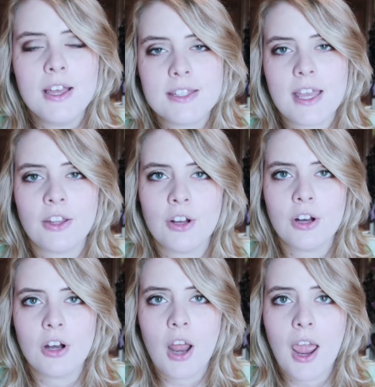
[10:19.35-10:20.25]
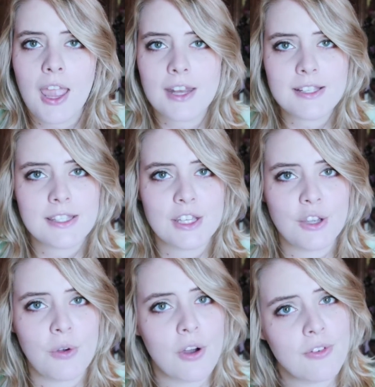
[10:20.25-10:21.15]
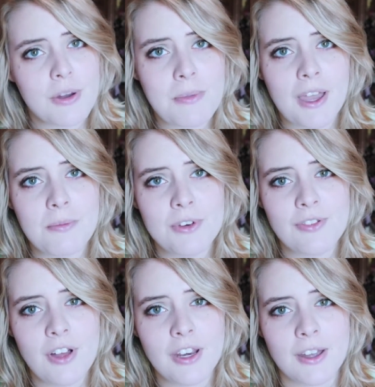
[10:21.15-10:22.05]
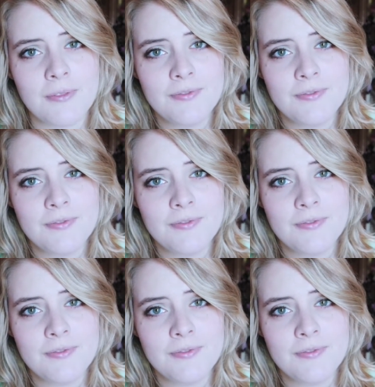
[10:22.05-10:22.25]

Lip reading: Tell her Hannah sent you over at Makeup Nirvana.